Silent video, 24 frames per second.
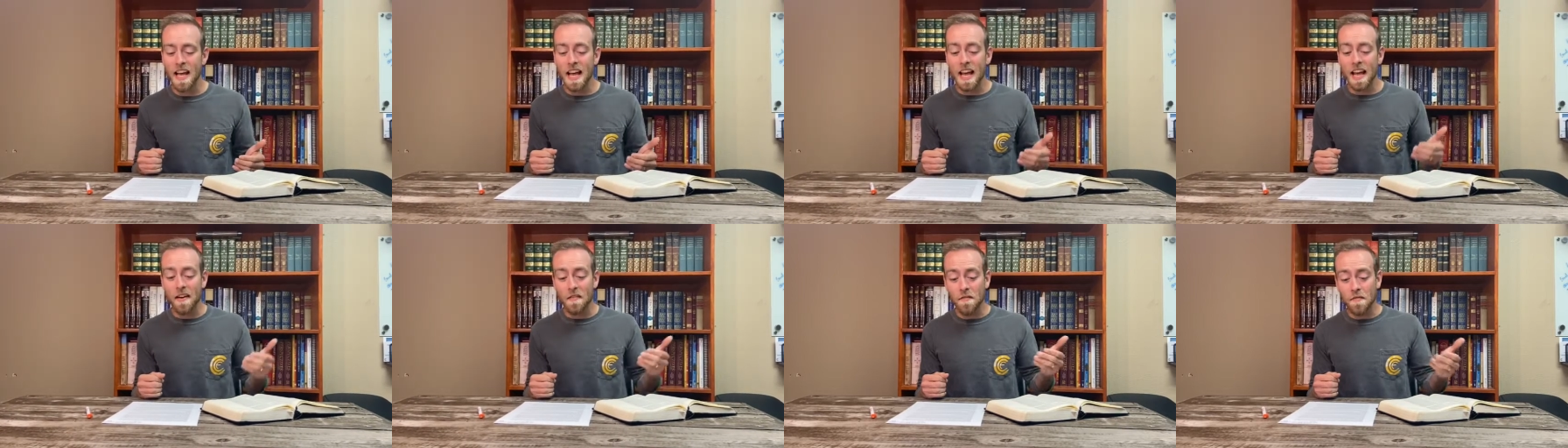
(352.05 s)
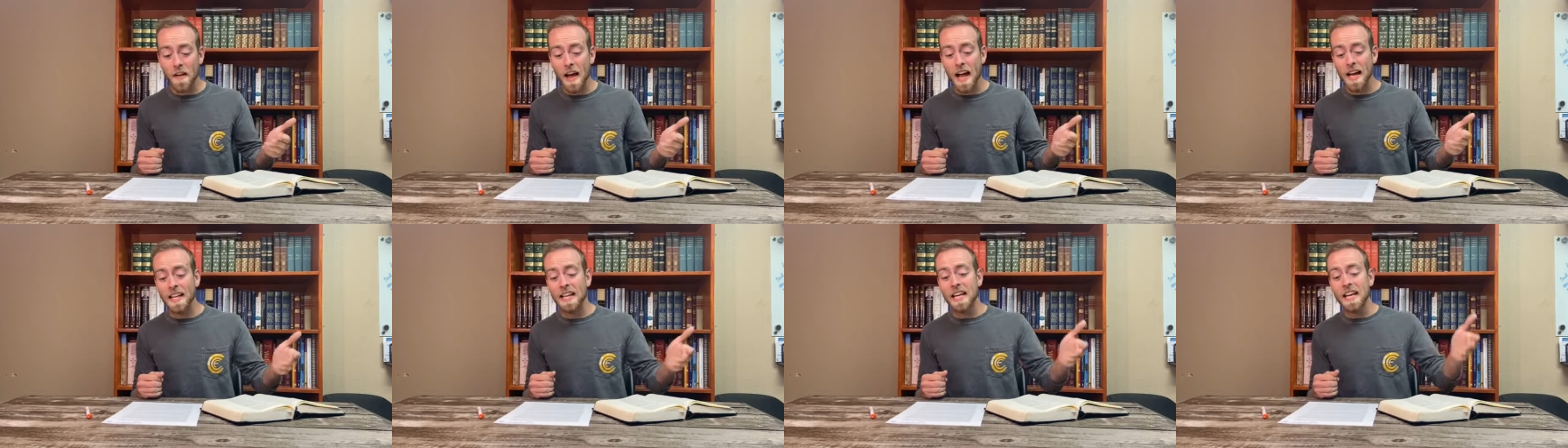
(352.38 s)
And in
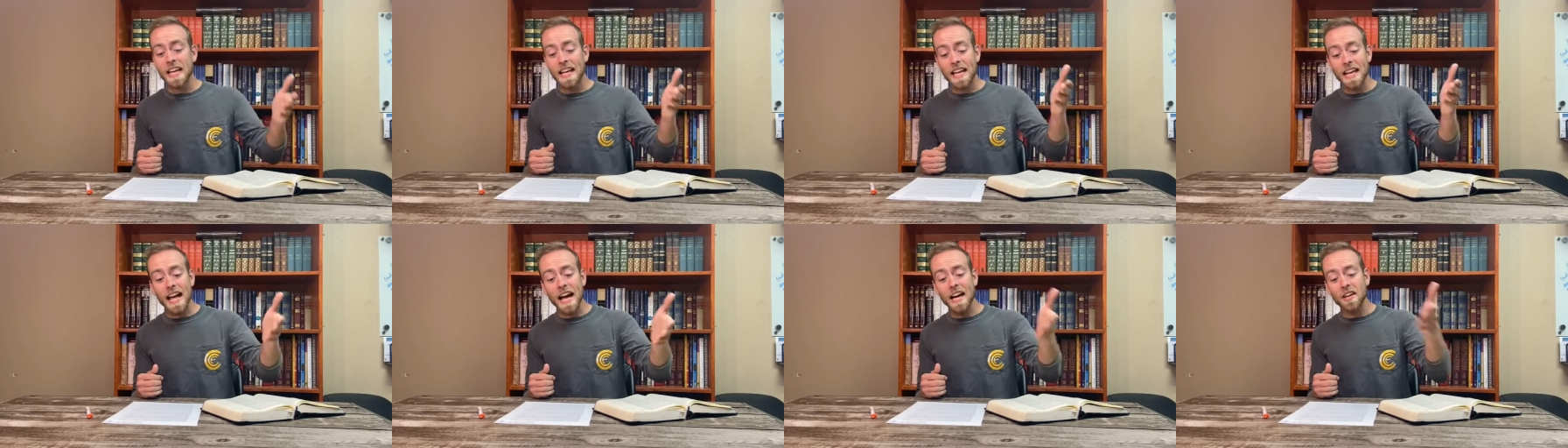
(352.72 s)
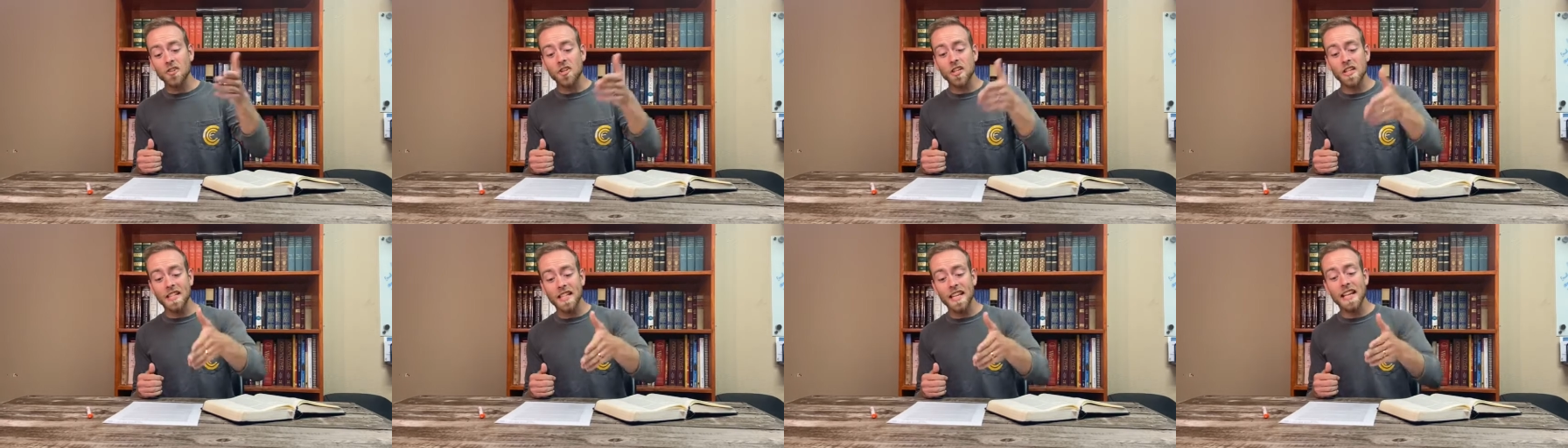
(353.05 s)
fact, he
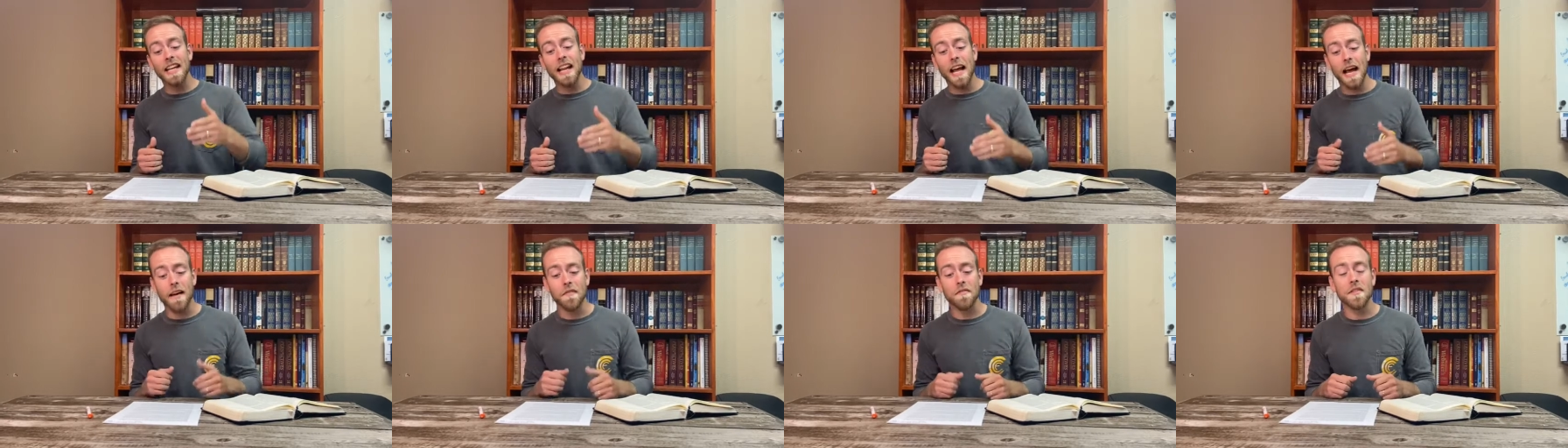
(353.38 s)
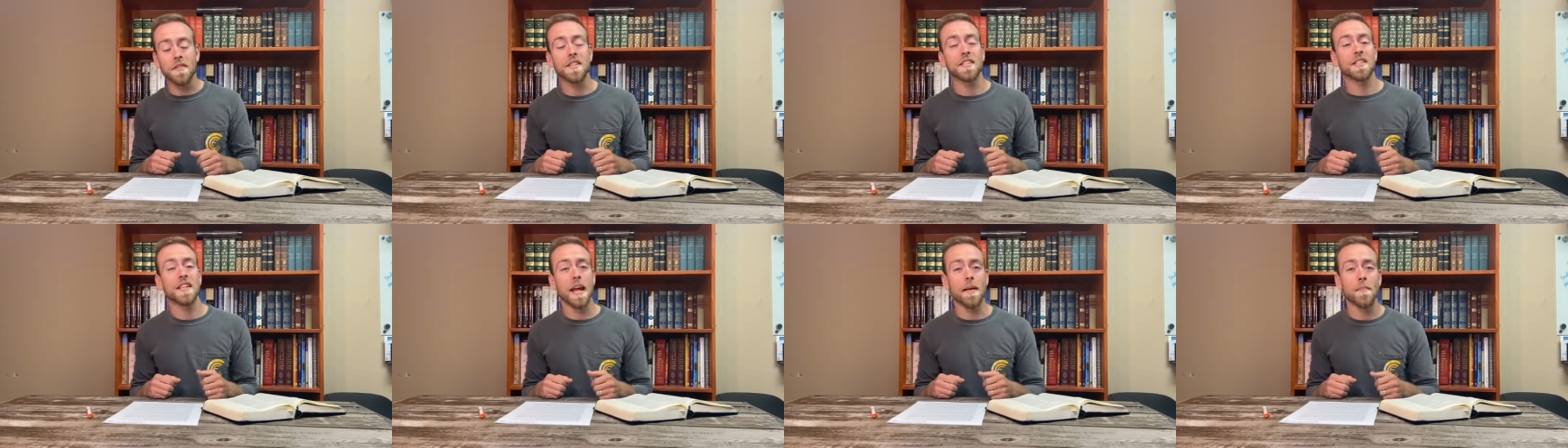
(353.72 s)
actually did have the
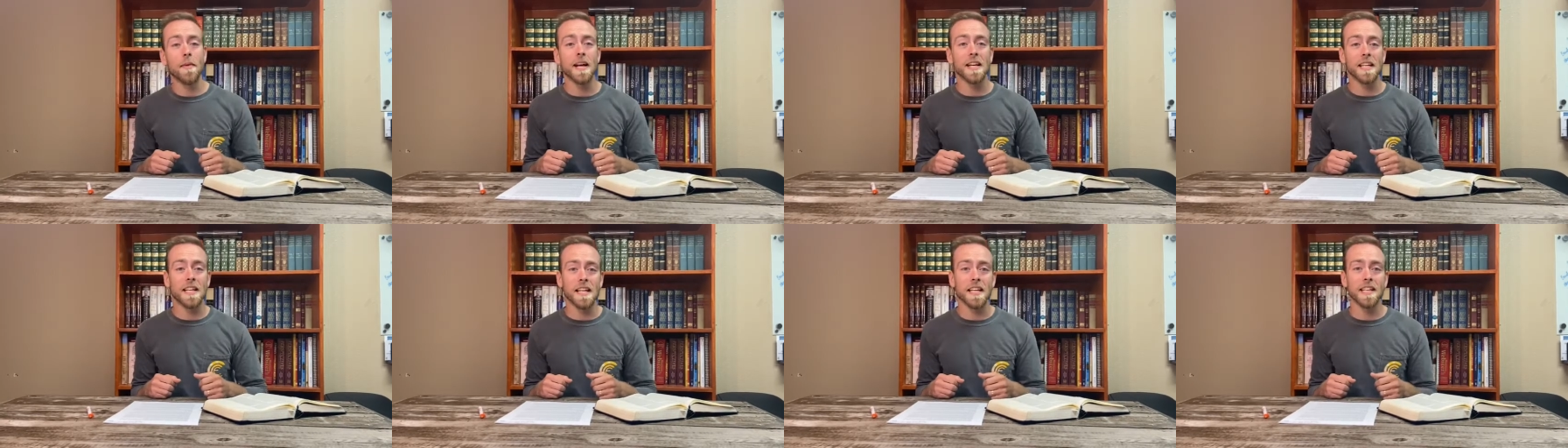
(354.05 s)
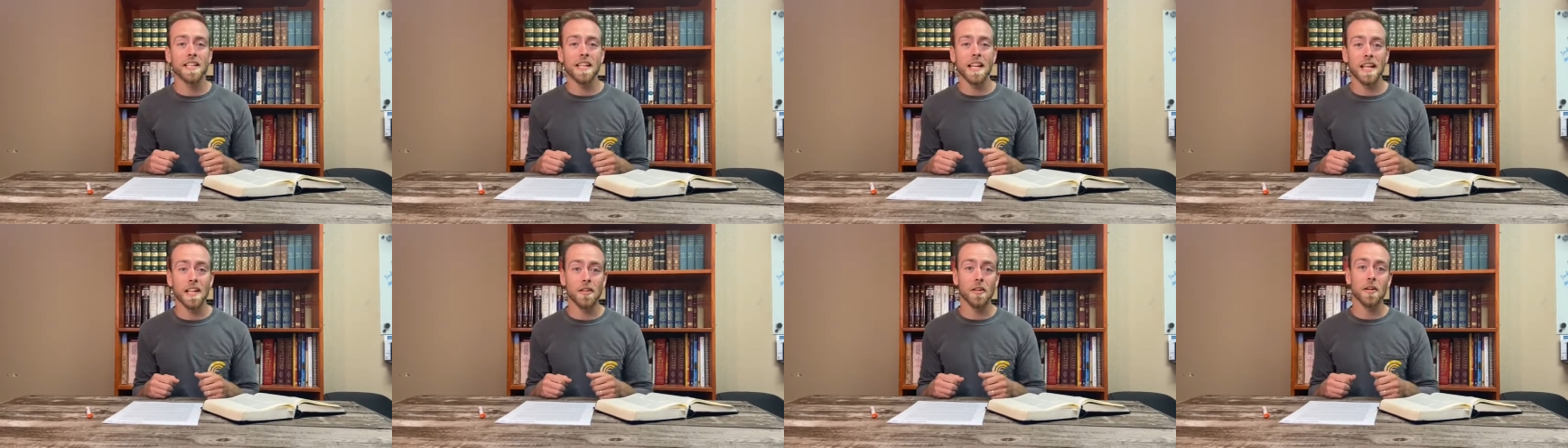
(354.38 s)
same idea as
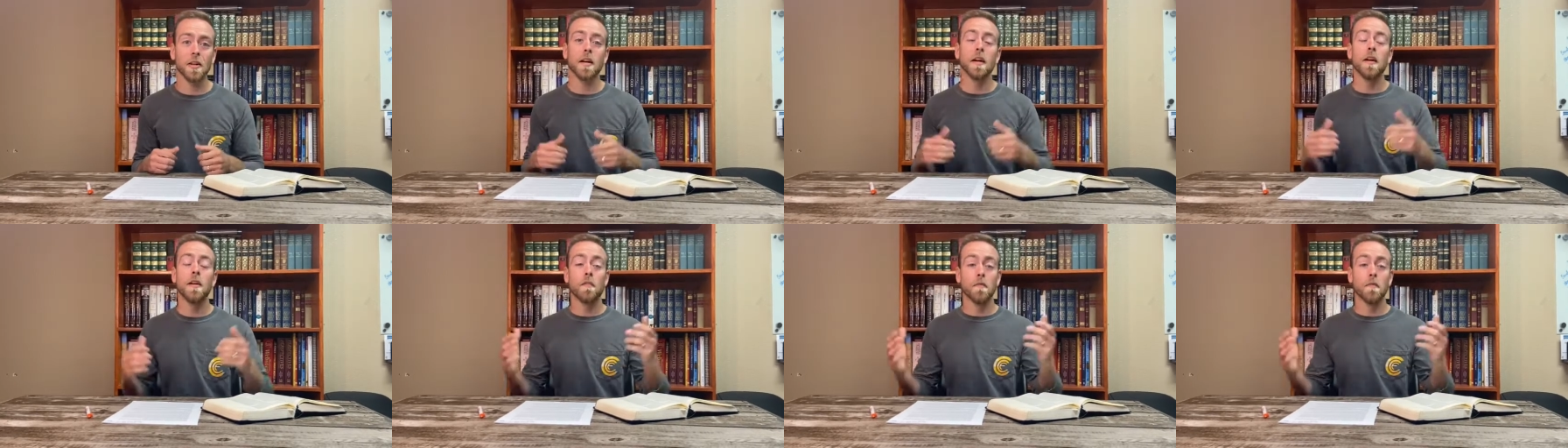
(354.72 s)
Hitler